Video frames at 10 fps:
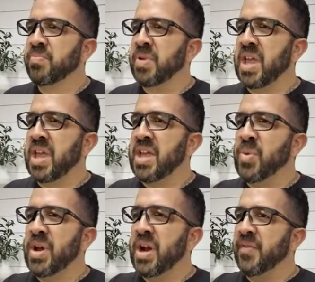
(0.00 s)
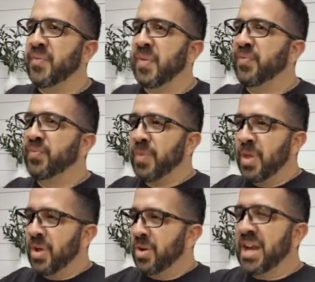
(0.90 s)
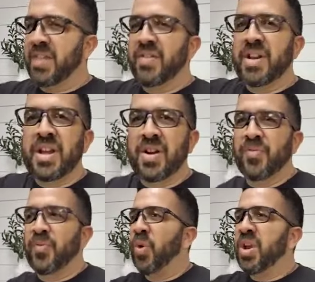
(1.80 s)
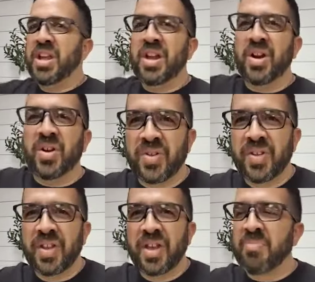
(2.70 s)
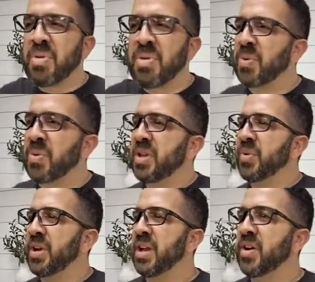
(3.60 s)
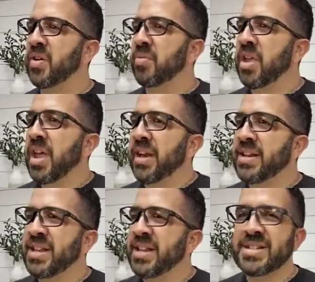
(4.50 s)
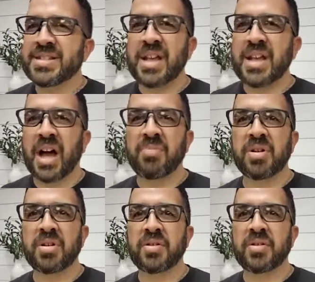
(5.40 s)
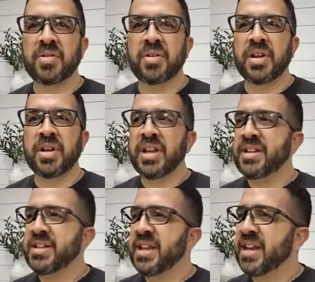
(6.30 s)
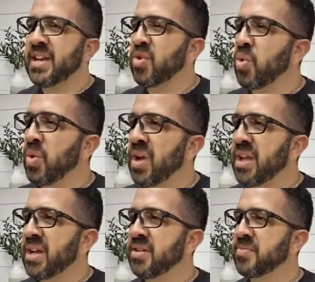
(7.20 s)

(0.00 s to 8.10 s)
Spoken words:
But yeah, he went on for not even a year, 40 years, and people didn't want to hear him. And he didn't stop. He didn't quit.